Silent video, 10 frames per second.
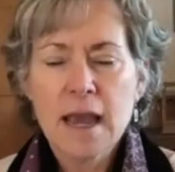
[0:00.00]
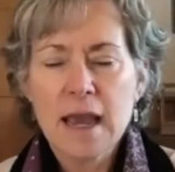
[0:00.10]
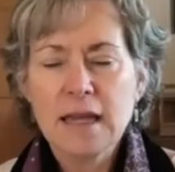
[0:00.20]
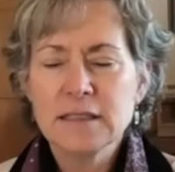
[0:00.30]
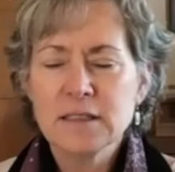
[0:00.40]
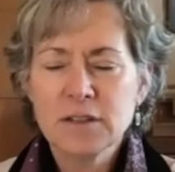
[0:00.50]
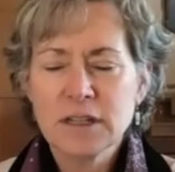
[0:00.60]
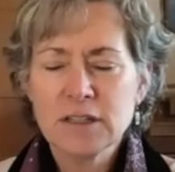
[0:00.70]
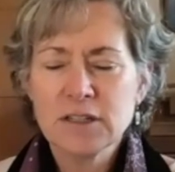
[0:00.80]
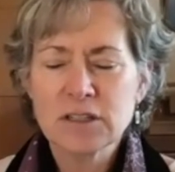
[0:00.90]
And so you
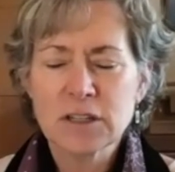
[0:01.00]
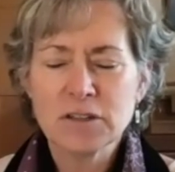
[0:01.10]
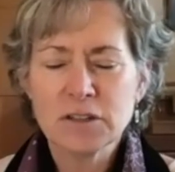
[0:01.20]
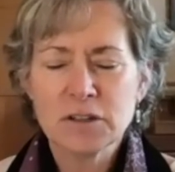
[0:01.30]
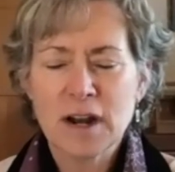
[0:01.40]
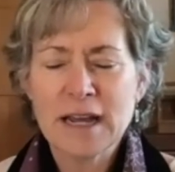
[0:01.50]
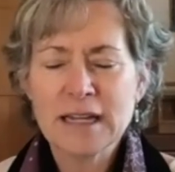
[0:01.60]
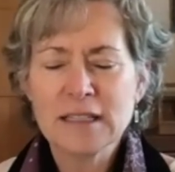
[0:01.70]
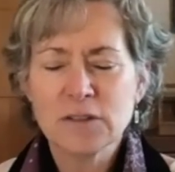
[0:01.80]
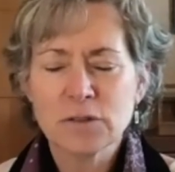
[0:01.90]
can just close your
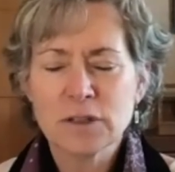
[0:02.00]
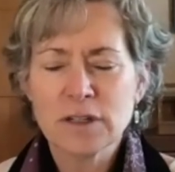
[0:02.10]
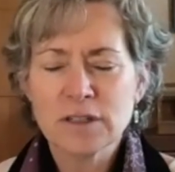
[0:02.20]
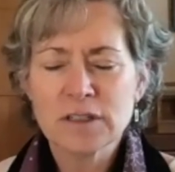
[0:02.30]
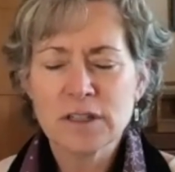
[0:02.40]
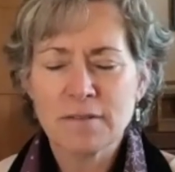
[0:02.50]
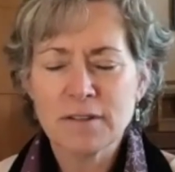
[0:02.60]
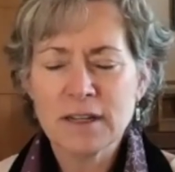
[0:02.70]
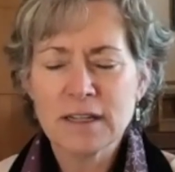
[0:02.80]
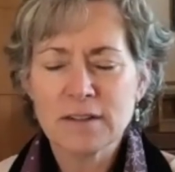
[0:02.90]
eyes or look
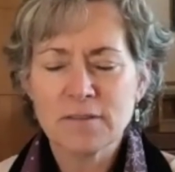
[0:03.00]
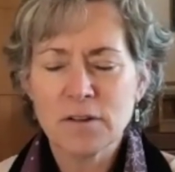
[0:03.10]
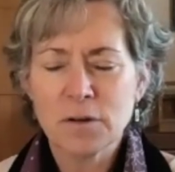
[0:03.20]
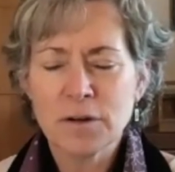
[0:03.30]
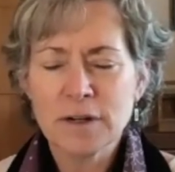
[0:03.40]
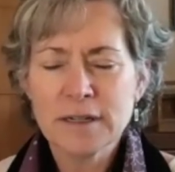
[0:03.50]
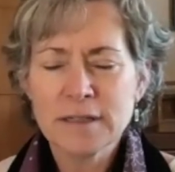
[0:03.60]
softly at the floor.